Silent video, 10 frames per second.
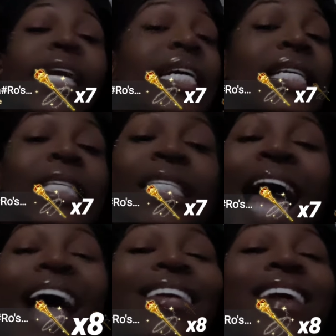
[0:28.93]
And these
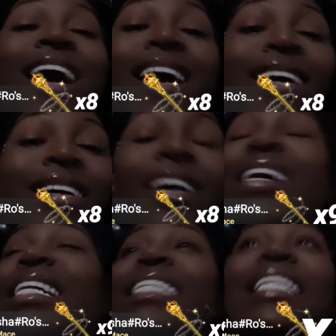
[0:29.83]
is not
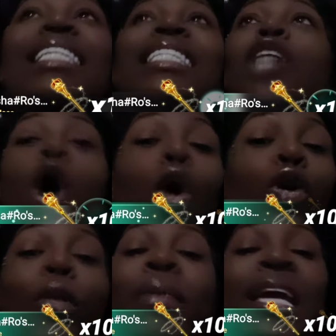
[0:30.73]
young. These is
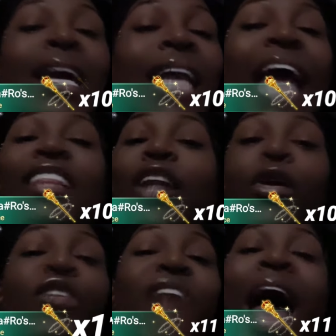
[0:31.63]
older men like
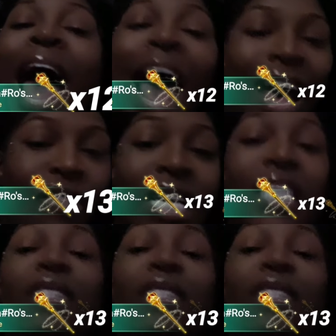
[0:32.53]
35.